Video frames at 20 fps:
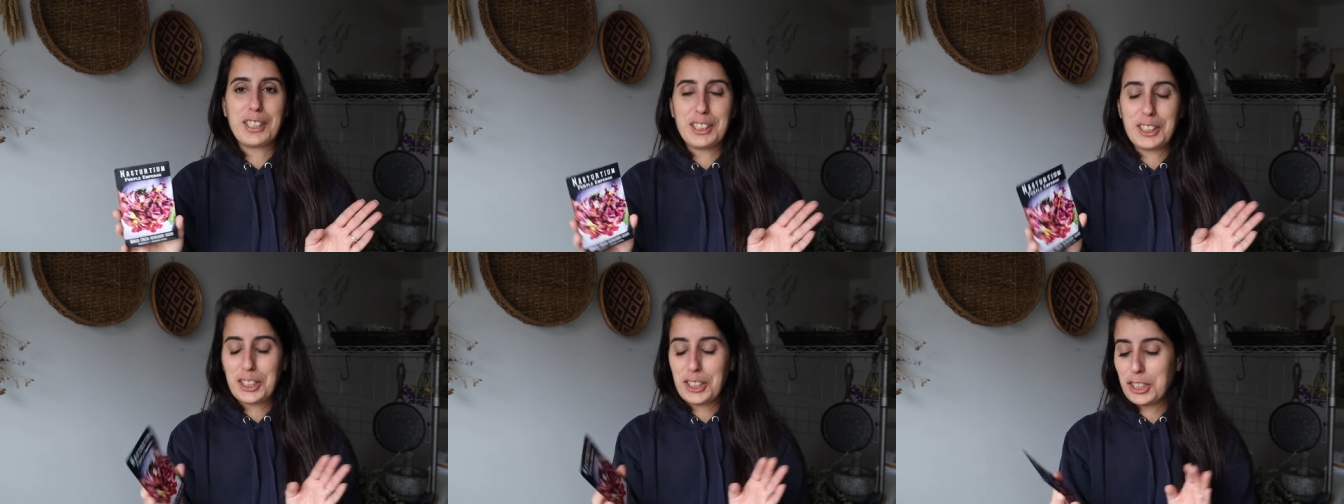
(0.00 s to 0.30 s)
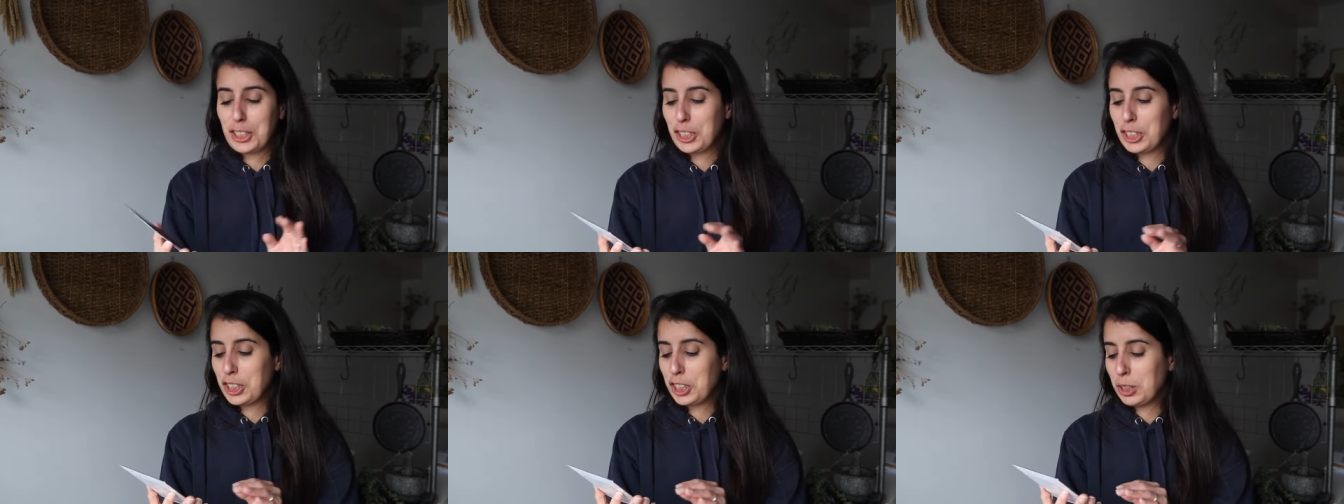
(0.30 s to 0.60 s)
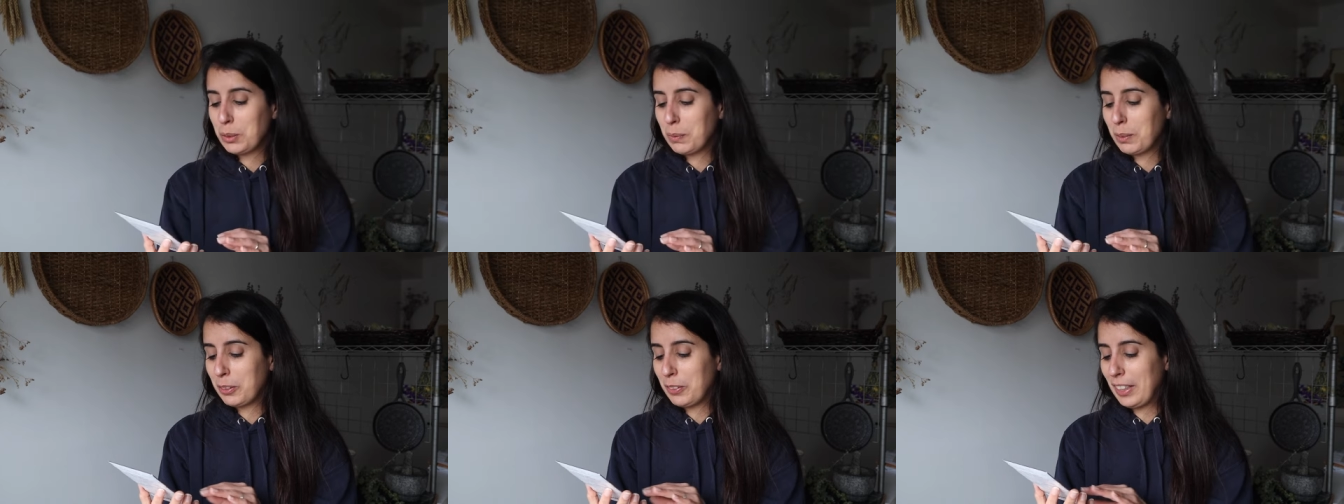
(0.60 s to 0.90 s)
of
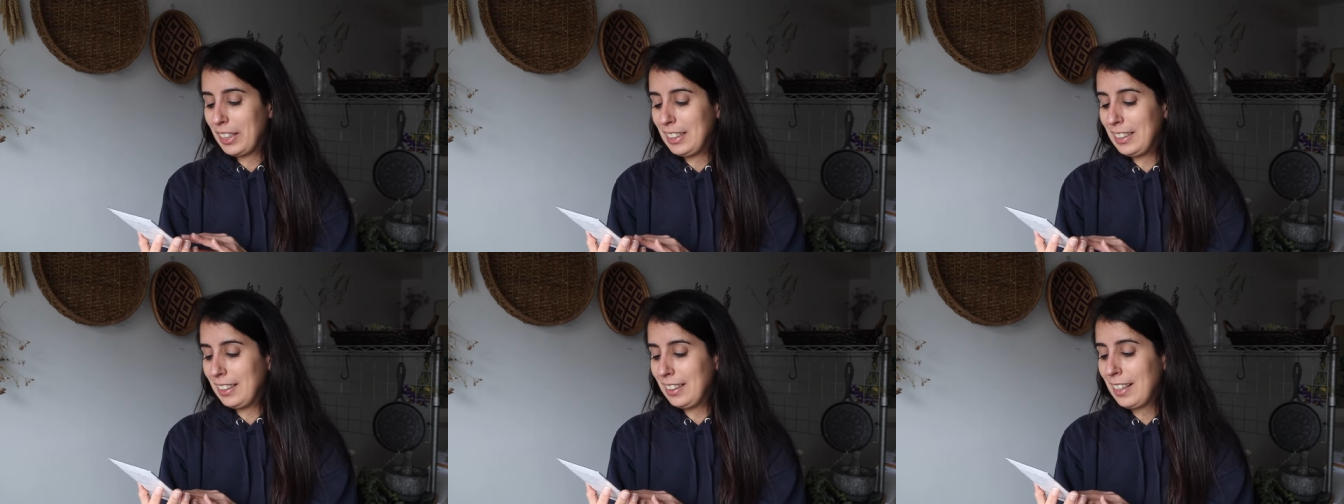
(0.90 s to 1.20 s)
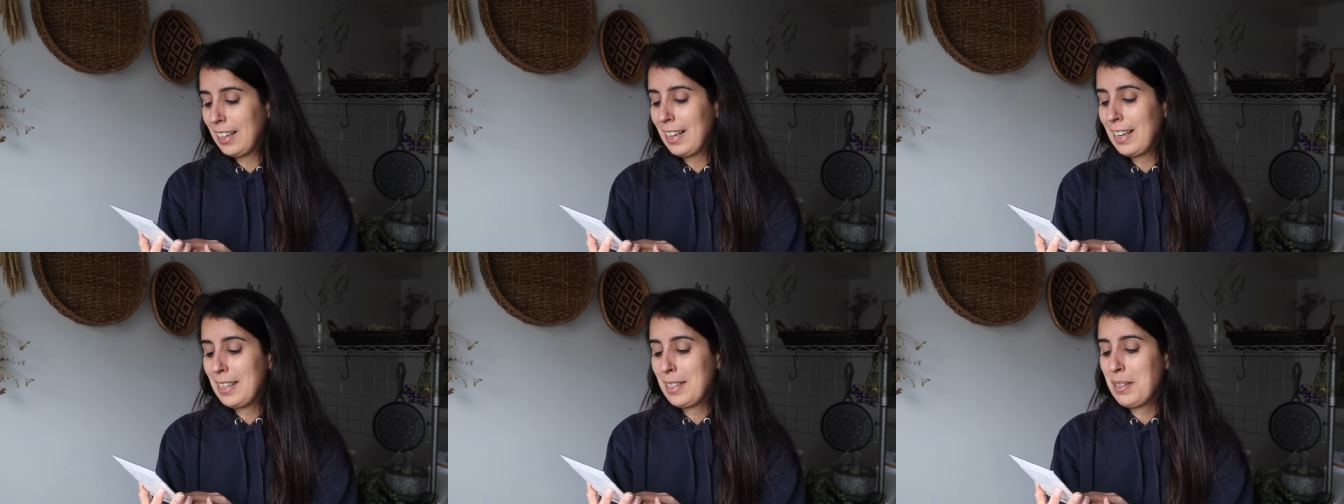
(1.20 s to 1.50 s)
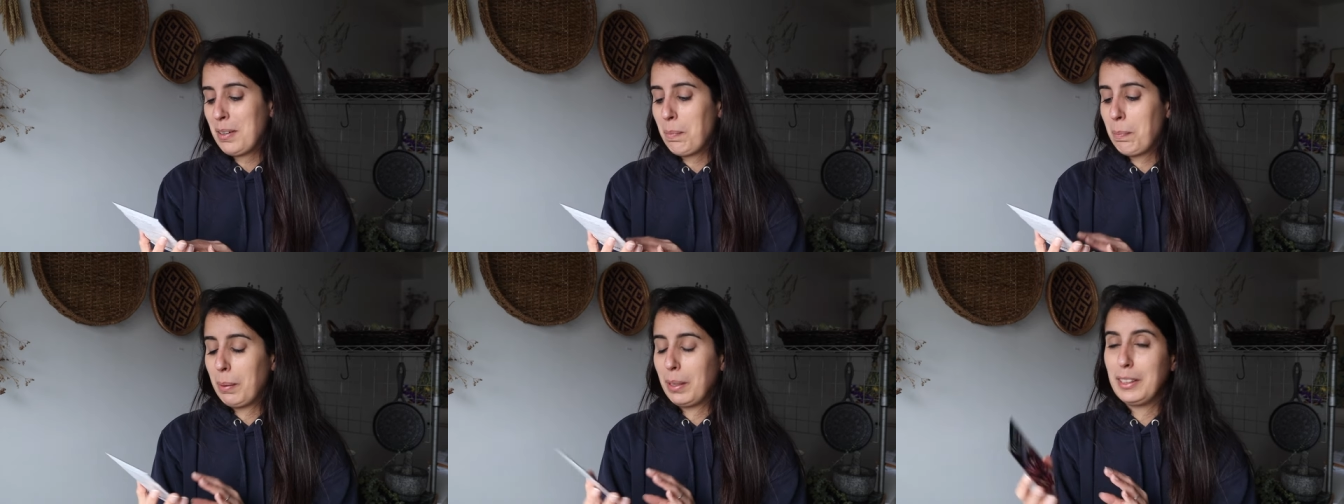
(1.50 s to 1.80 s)
nasturtium already
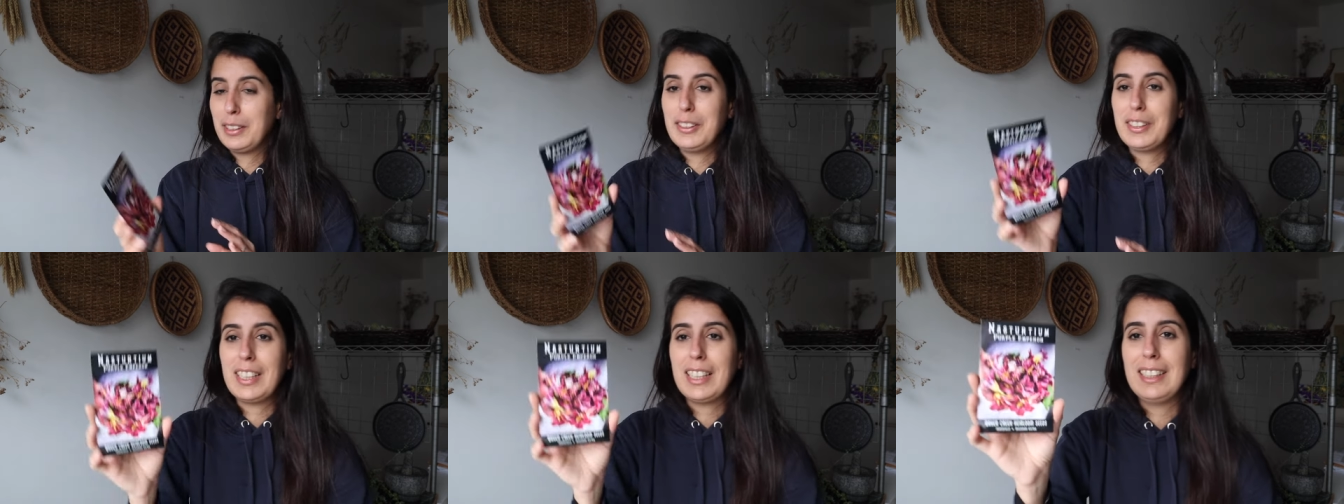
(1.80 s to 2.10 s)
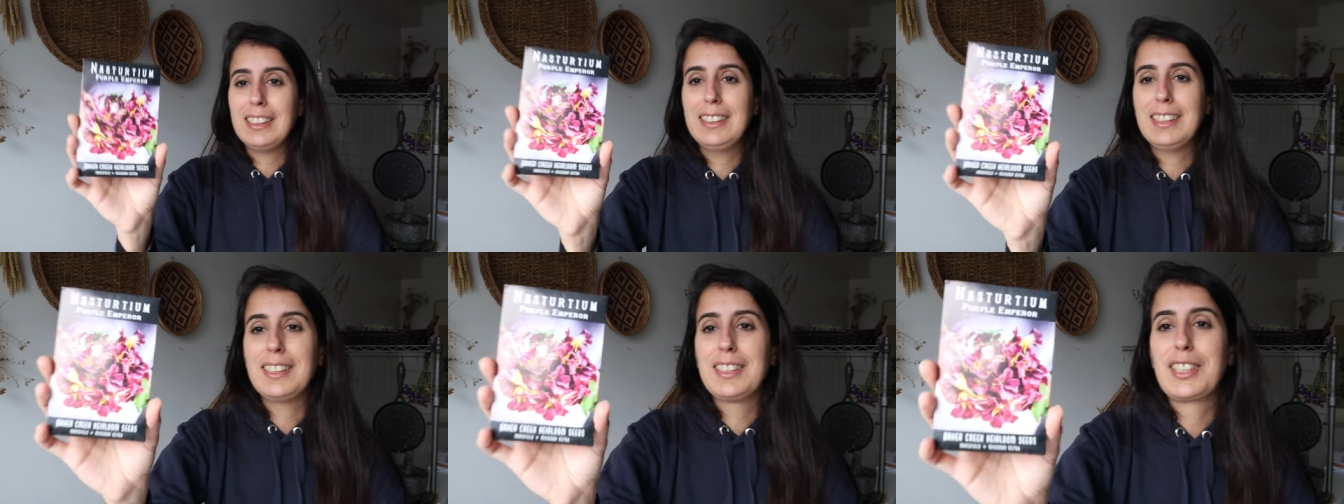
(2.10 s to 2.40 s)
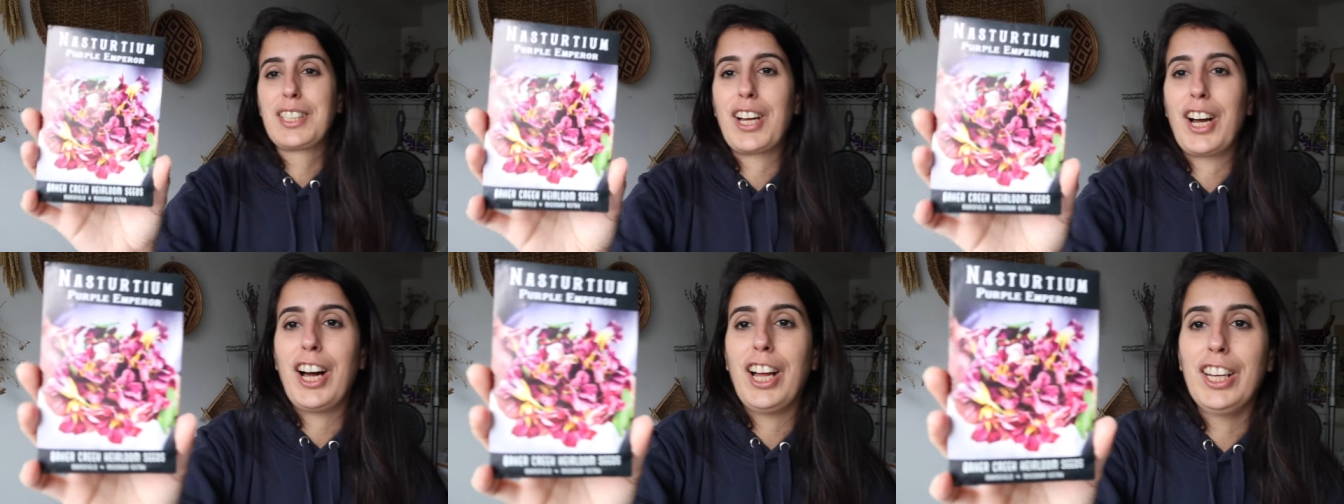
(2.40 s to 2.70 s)
but look at this
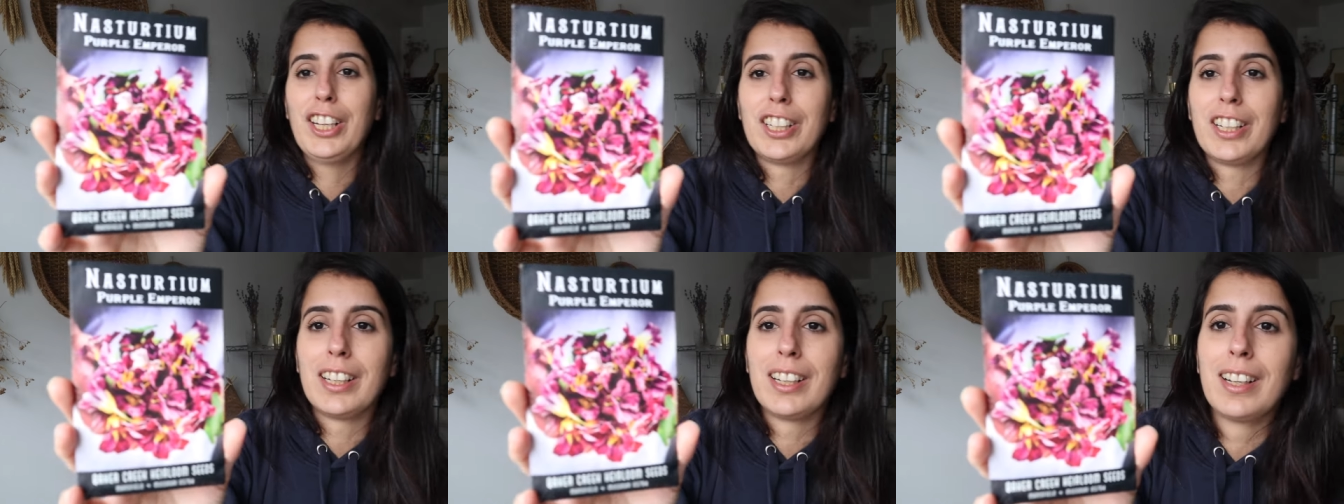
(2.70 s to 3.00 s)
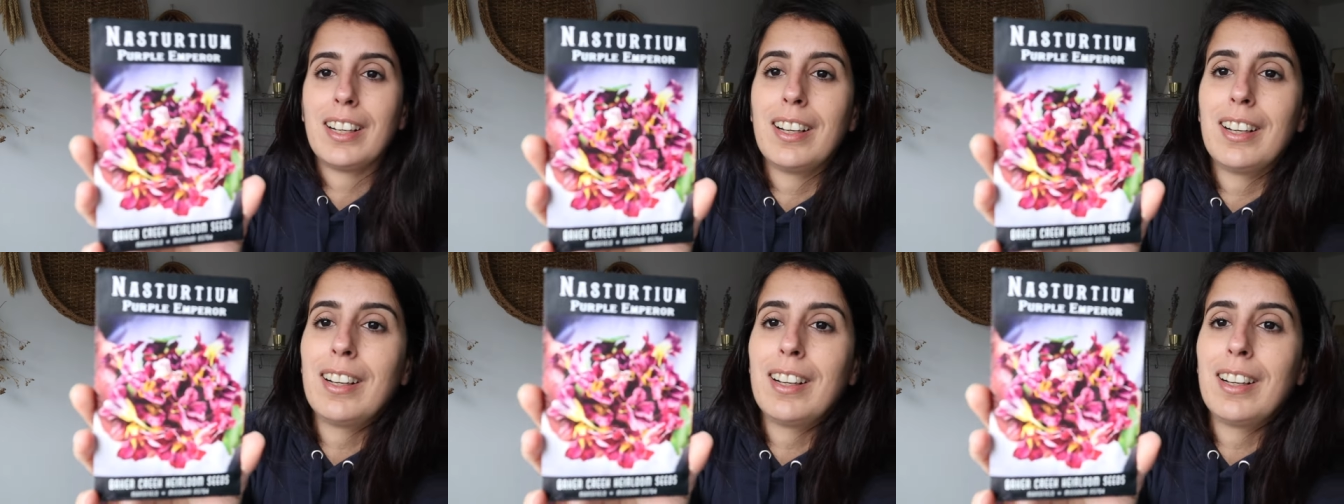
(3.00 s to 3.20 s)
color.